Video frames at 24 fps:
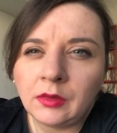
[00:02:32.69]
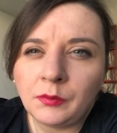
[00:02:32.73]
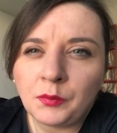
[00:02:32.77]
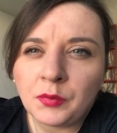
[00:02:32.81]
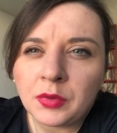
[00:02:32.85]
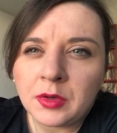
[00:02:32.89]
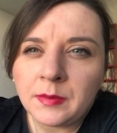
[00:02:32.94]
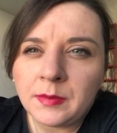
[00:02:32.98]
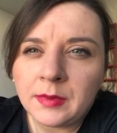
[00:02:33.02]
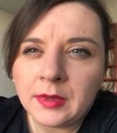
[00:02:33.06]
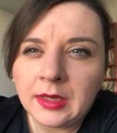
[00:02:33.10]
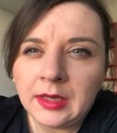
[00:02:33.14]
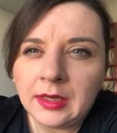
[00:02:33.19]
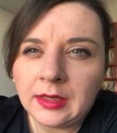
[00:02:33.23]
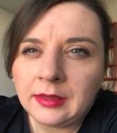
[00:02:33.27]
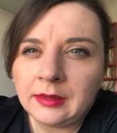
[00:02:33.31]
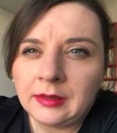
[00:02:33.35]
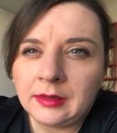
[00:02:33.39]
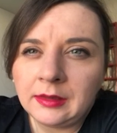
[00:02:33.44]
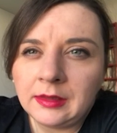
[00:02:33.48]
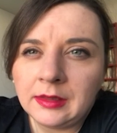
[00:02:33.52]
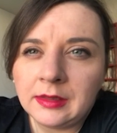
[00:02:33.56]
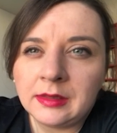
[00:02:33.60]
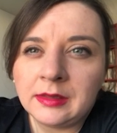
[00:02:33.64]

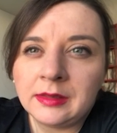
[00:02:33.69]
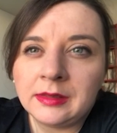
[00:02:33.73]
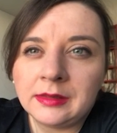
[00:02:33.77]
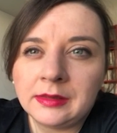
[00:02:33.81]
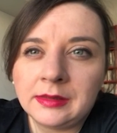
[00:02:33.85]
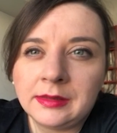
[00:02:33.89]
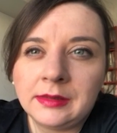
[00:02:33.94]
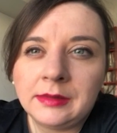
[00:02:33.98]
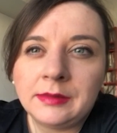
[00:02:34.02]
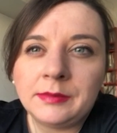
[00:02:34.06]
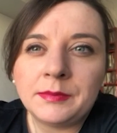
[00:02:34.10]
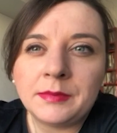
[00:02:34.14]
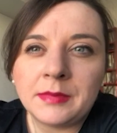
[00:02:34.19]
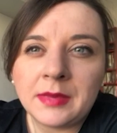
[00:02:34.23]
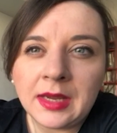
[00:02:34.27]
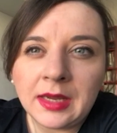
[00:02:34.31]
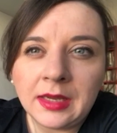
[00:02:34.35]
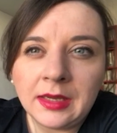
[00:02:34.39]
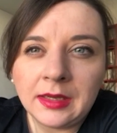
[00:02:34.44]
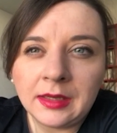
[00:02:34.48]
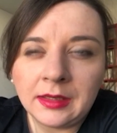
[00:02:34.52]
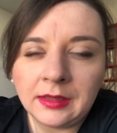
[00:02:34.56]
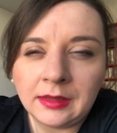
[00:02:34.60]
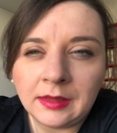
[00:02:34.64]
Propaganda that is
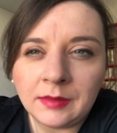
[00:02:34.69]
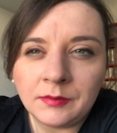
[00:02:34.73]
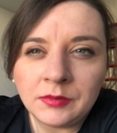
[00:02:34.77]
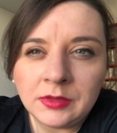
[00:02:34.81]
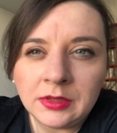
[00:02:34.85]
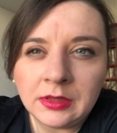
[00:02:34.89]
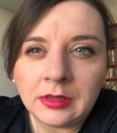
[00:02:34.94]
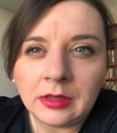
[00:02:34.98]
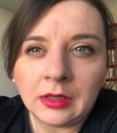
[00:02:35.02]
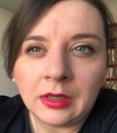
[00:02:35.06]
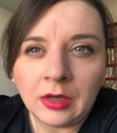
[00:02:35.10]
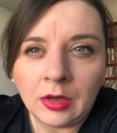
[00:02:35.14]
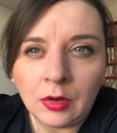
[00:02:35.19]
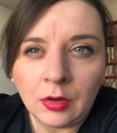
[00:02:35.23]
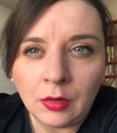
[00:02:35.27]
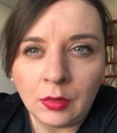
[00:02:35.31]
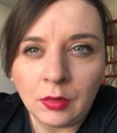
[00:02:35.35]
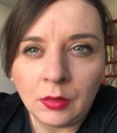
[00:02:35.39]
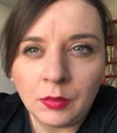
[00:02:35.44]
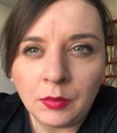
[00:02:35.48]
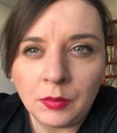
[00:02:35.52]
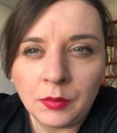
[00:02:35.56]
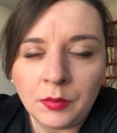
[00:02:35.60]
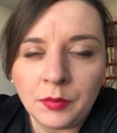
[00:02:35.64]
making them stay
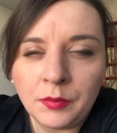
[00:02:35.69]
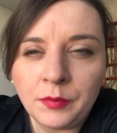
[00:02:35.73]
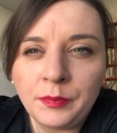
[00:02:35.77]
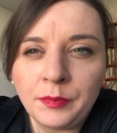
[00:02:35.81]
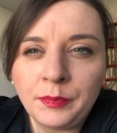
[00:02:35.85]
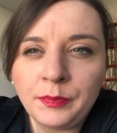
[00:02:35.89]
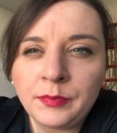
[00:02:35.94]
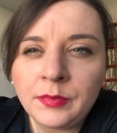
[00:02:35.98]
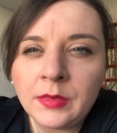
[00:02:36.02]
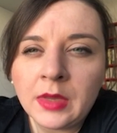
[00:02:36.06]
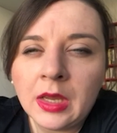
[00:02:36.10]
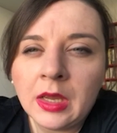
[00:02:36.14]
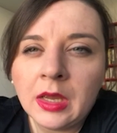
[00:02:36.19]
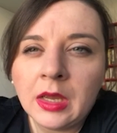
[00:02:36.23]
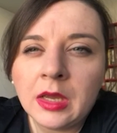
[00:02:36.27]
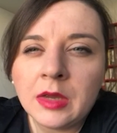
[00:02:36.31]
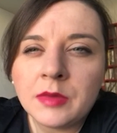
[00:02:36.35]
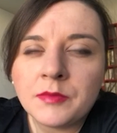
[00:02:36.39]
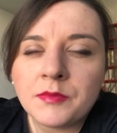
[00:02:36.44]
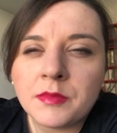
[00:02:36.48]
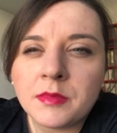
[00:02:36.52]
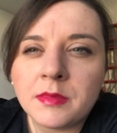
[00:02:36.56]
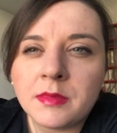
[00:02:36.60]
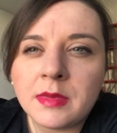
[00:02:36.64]
home,
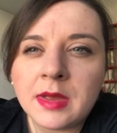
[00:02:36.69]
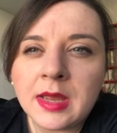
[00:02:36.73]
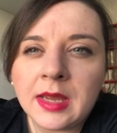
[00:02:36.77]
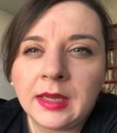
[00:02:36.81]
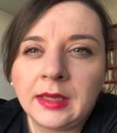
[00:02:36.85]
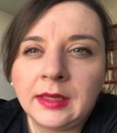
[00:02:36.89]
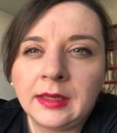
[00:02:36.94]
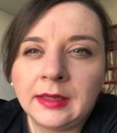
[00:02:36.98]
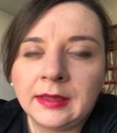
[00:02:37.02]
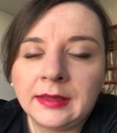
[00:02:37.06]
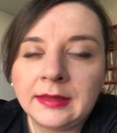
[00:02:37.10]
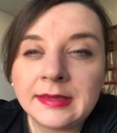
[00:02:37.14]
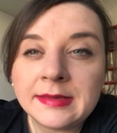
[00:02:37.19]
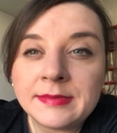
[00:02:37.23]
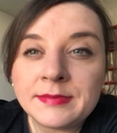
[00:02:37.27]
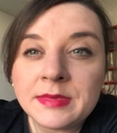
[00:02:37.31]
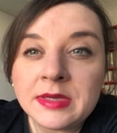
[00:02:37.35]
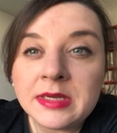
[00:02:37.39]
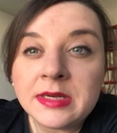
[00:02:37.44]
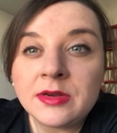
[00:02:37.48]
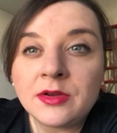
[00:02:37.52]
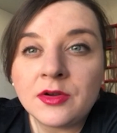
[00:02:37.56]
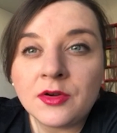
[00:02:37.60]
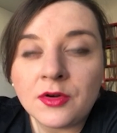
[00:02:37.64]
making them
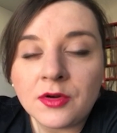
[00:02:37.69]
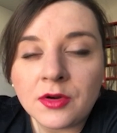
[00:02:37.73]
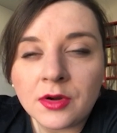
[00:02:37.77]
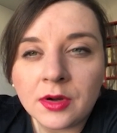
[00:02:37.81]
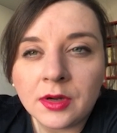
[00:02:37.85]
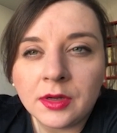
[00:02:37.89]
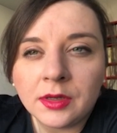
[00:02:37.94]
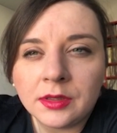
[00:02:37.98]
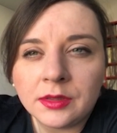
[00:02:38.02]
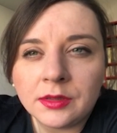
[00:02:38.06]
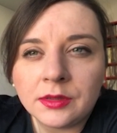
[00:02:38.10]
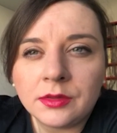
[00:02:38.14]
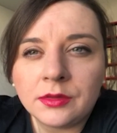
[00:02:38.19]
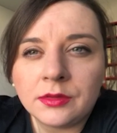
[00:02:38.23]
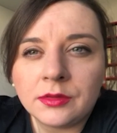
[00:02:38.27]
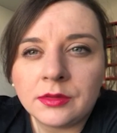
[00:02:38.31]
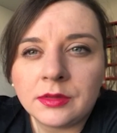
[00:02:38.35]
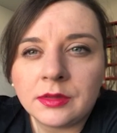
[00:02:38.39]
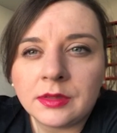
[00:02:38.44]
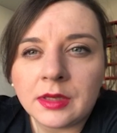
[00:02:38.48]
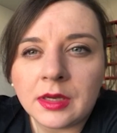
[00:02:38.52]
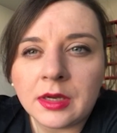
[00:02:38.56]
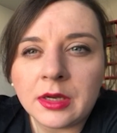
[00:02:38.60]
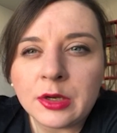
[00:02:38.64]
encouraged to
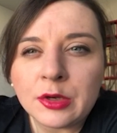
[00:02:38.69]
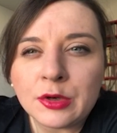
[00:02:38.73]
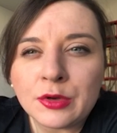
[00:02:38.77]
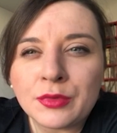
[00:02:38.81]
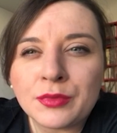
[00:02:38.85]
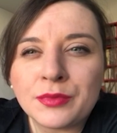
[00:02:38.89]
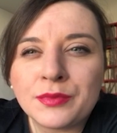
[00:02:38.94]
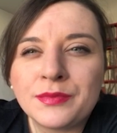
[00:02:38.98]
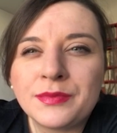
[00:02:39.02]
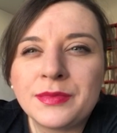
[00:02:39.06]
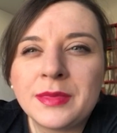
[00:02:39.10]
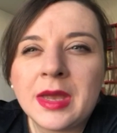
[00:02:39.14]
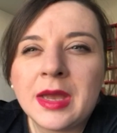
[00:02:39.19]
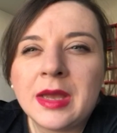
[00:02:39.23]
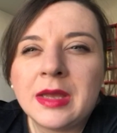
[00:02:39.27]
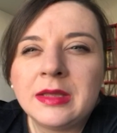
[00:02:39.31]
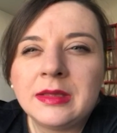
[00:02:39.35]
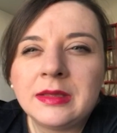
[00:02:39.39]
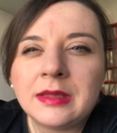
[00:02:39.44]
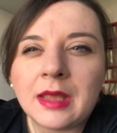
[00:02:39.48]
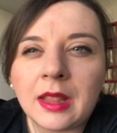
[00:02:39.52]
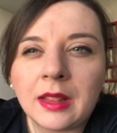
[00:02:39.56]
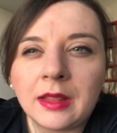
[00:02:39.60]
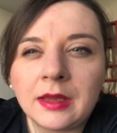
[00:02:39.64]
stay home,
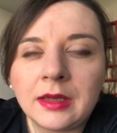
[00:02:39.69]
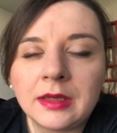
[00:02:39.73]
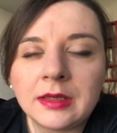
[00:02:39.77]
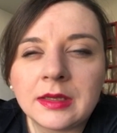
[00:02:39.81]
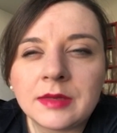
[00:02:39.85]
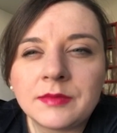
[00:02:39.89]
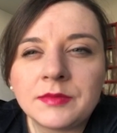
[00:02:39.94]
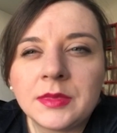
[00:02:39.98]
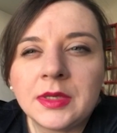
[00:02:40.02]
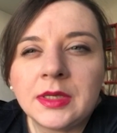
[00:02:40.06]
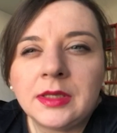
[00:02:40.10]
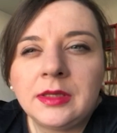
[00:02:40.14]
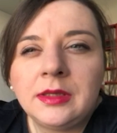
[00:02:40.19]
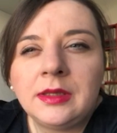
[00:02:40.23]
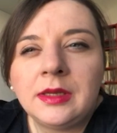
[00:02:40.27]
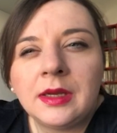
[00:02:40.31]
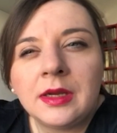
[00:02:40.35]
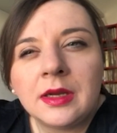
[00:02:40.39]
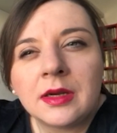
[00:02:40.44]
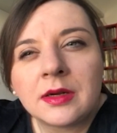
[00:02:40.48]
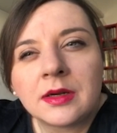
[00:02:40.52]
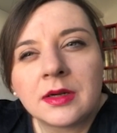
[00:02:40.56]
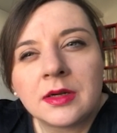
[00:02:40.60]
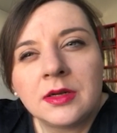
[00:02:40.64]
telling them that they
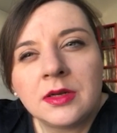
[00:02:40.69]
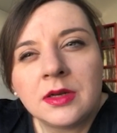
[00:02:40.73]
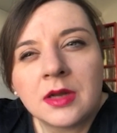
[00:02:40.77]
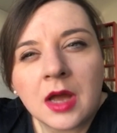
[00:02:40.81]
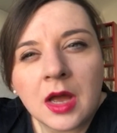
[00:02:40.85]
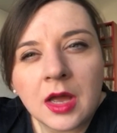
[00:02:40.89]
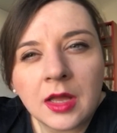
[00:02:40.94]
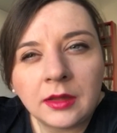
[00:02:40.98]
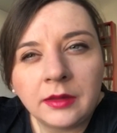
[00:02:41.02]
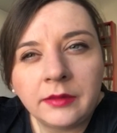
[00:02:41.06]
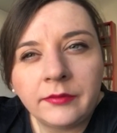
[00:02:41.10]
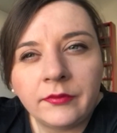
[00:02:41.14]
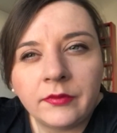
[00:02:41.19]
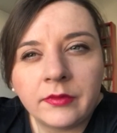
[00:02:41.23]
are not